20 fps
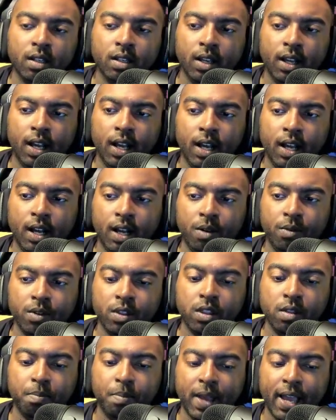
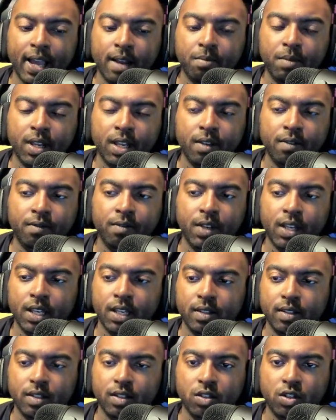With the Padme
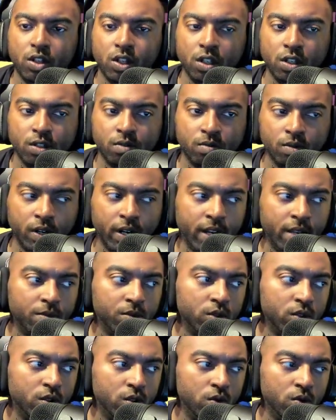event, Geos were
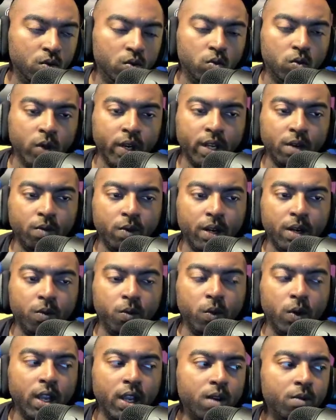able to win
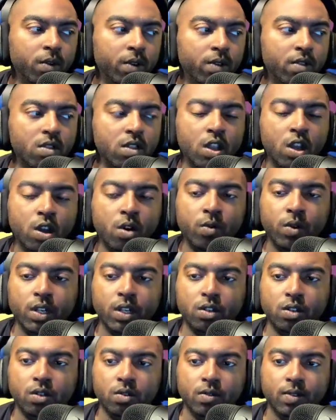with no
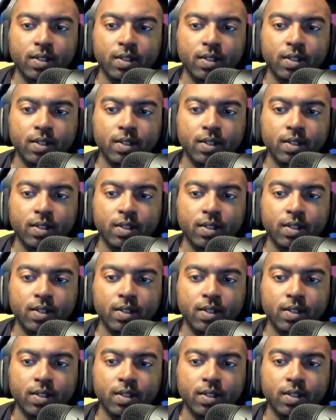issues.